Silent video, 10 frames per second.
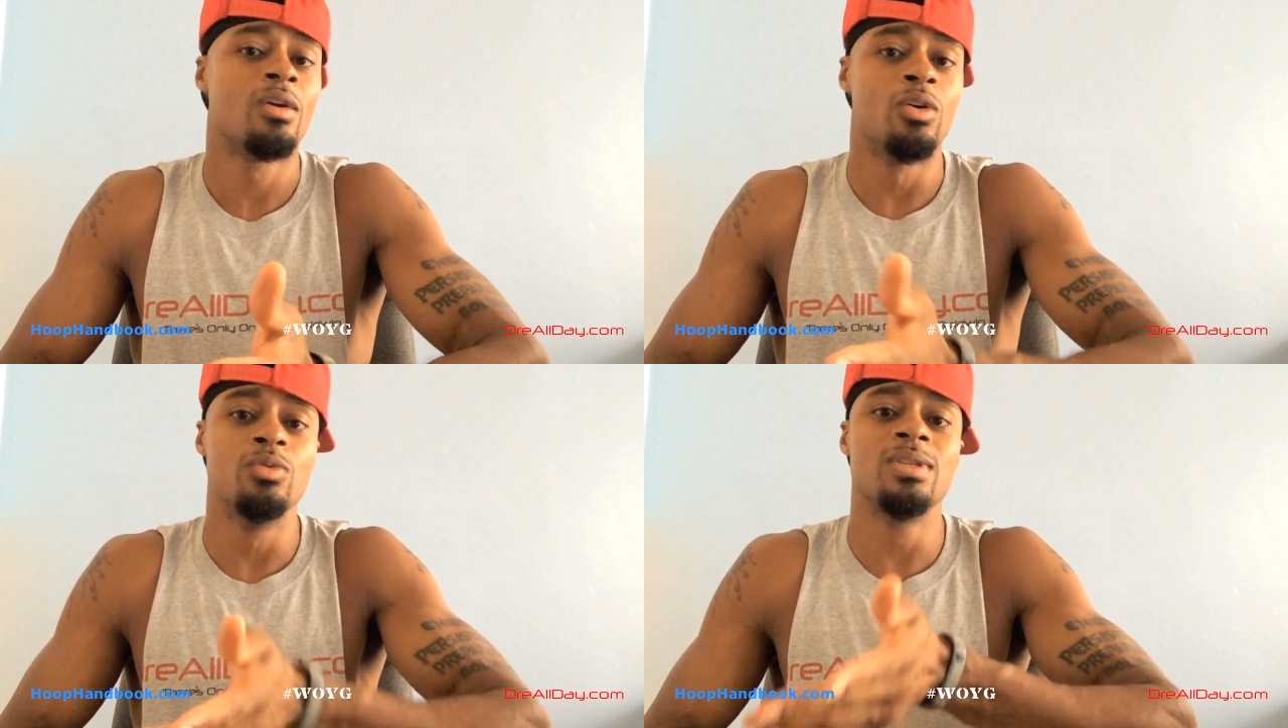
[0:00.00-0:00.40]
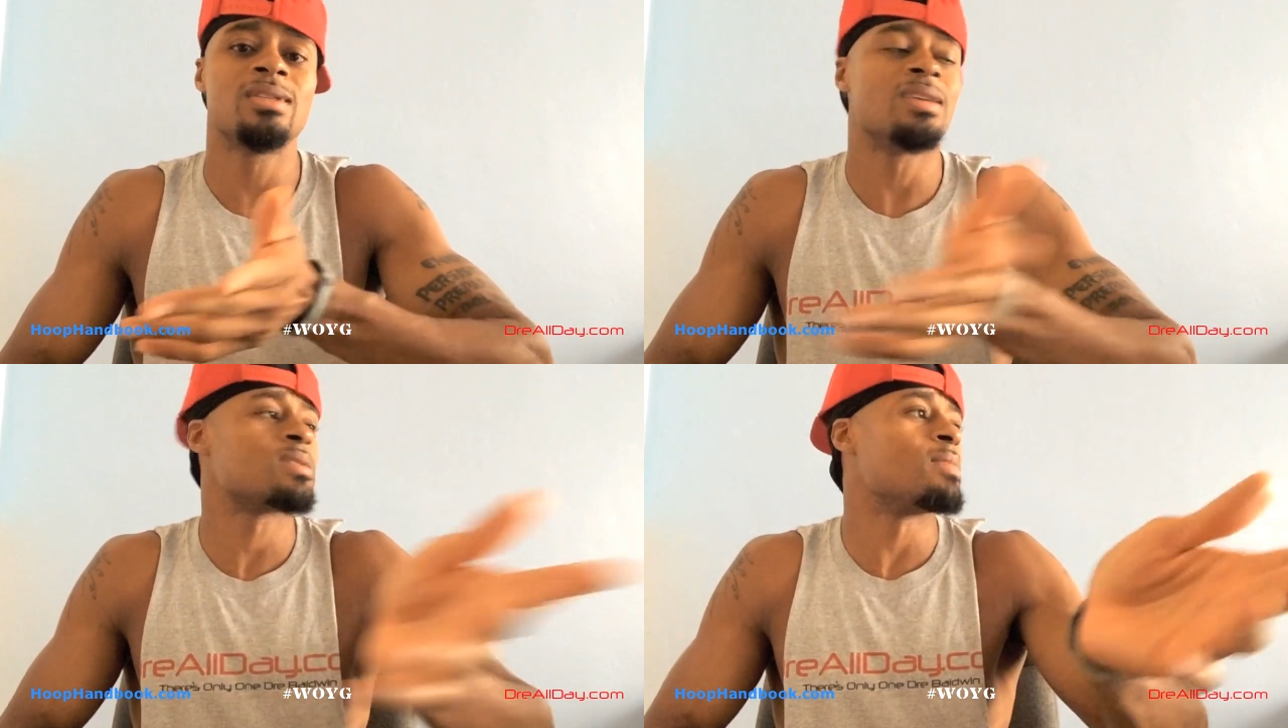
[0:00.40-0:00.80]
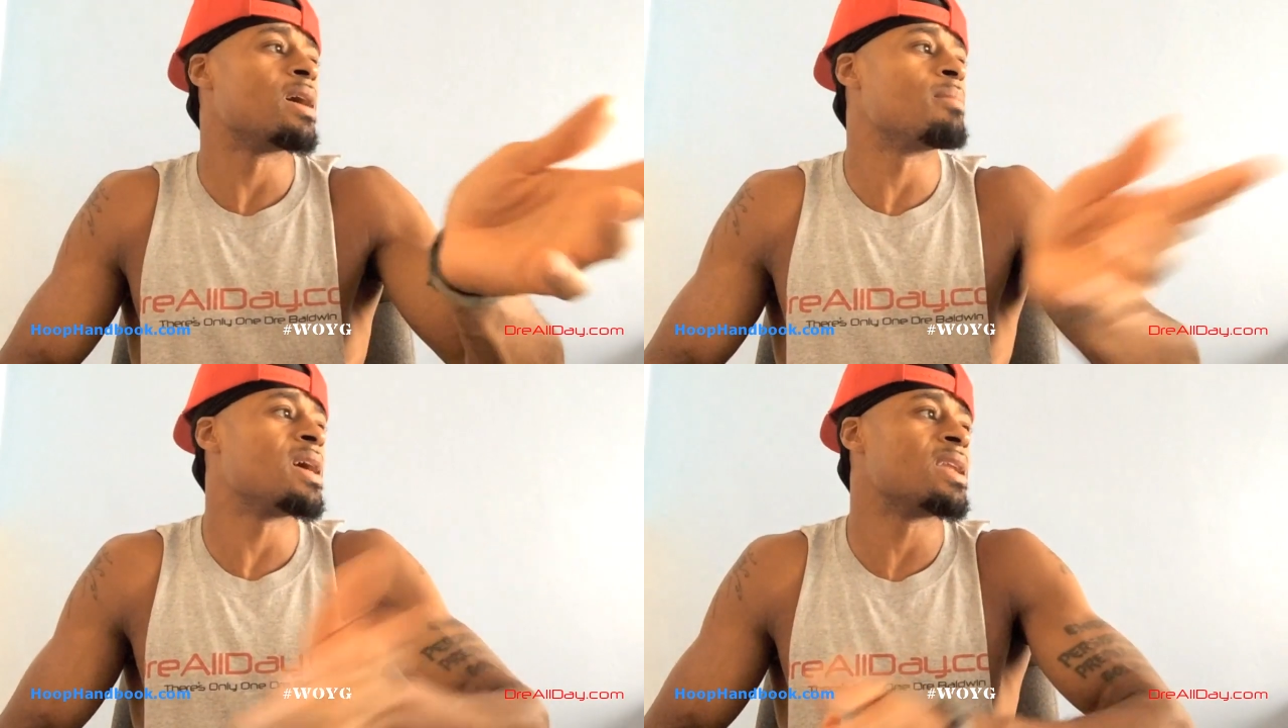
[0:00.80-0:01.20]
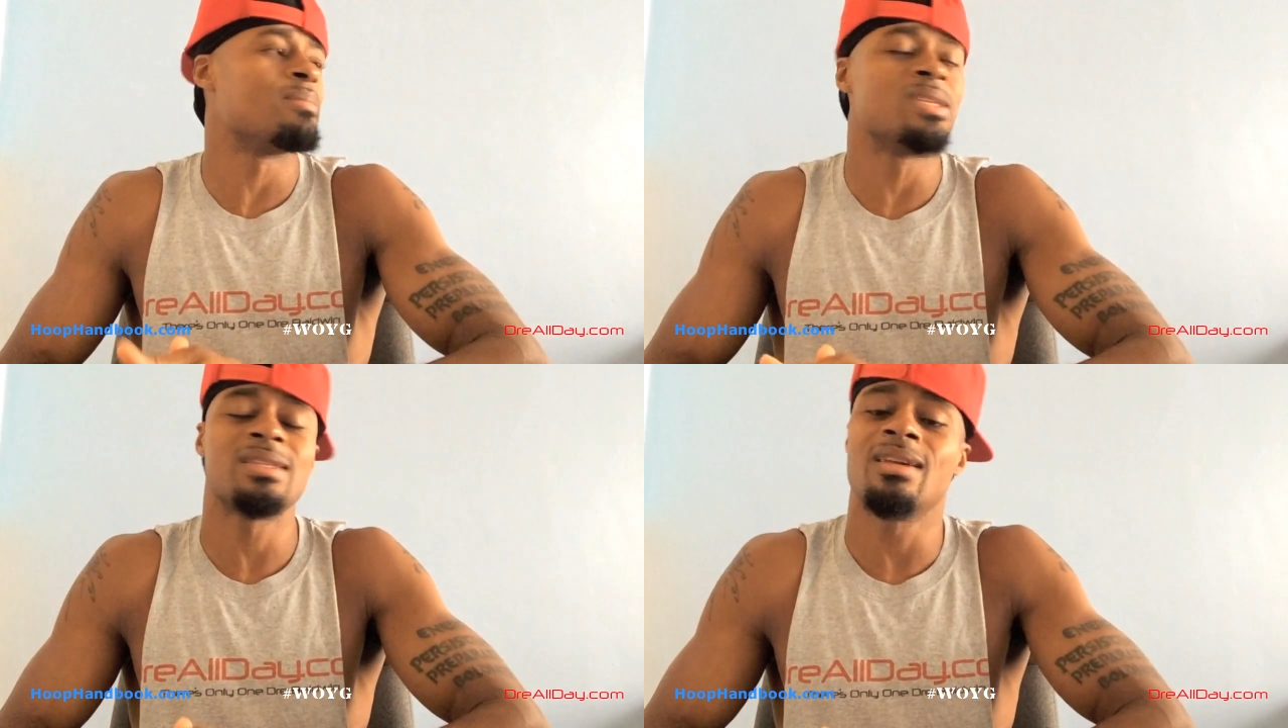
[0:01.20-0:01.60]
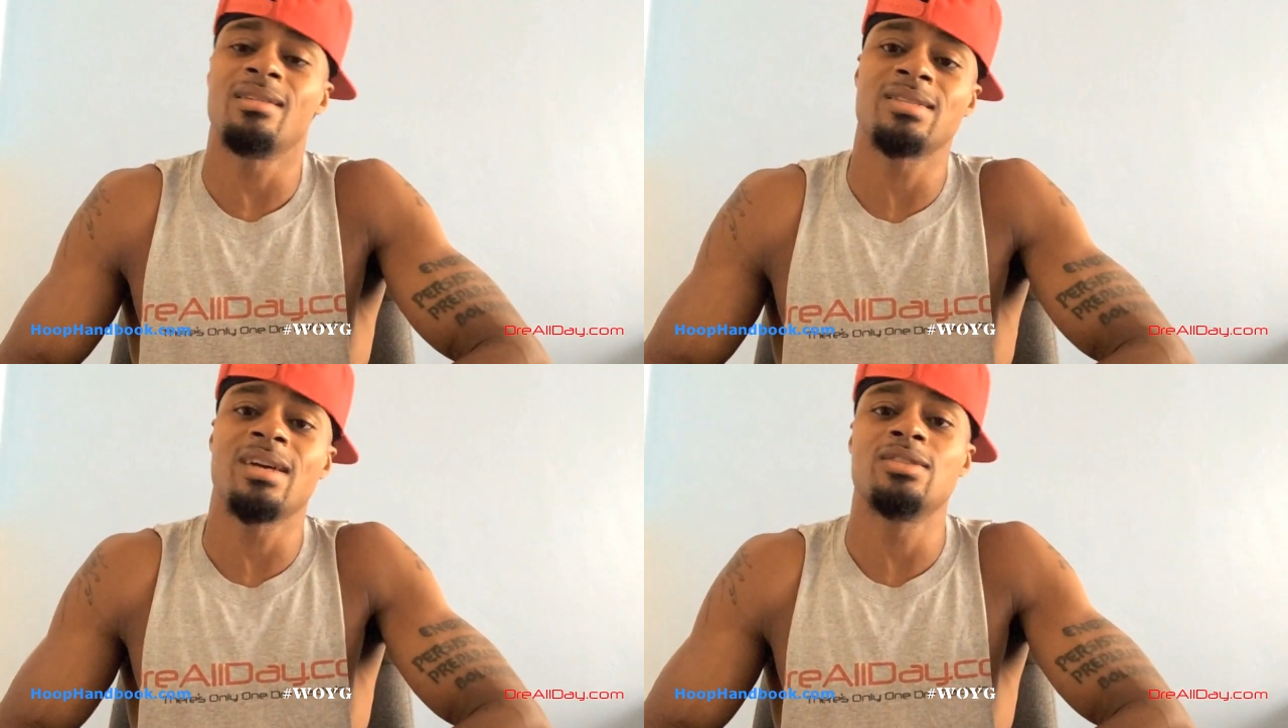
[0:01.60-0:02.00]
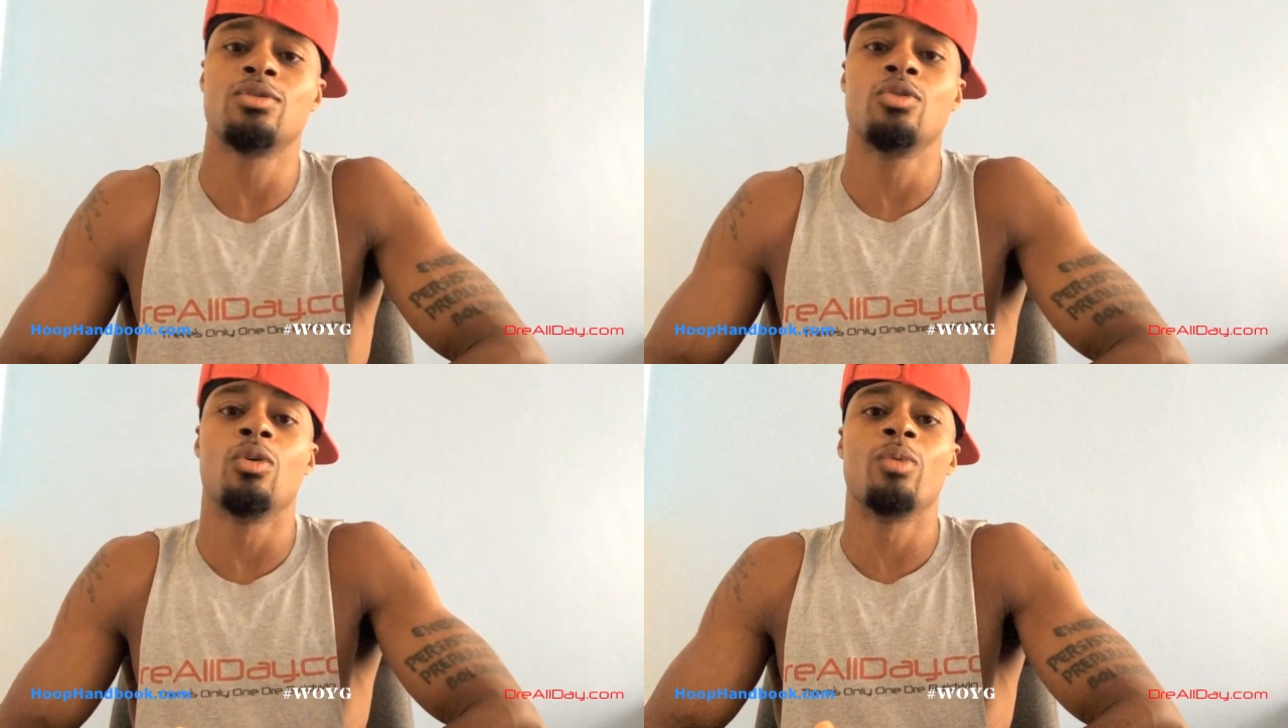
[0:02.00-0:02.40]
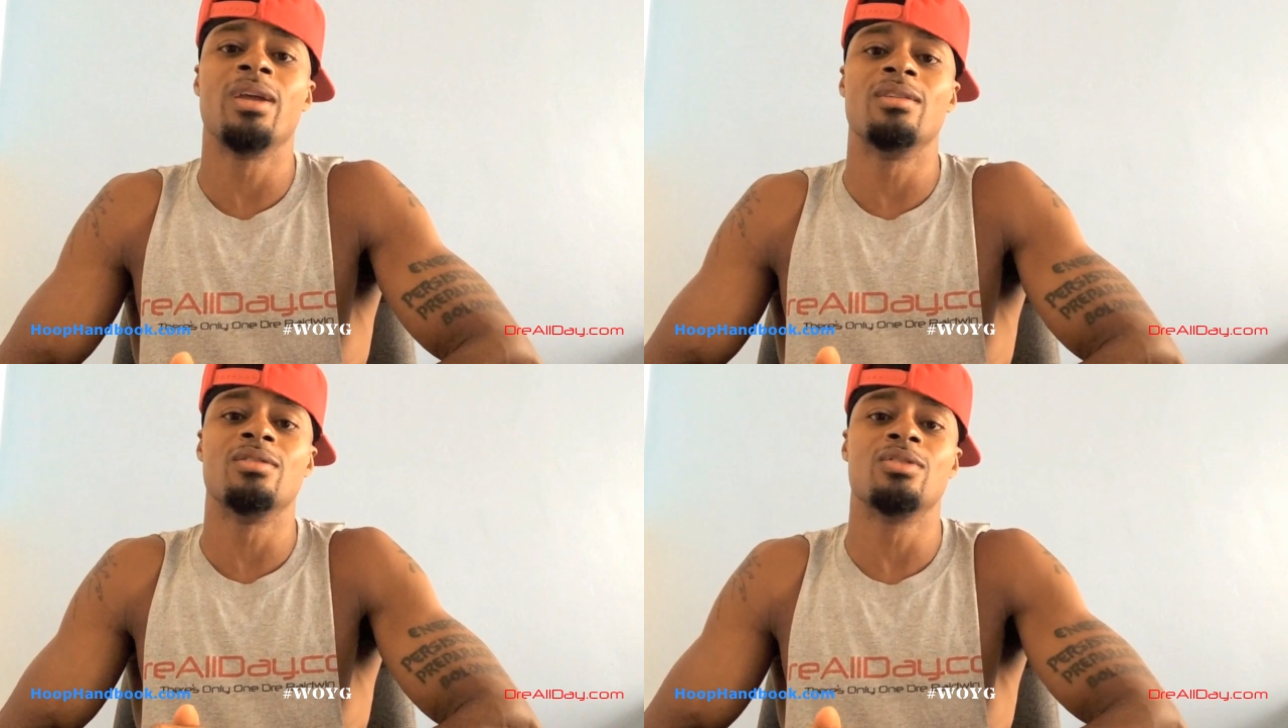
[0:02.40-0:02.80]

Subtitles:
Who's to say somebody might not be standing outside your door waiting to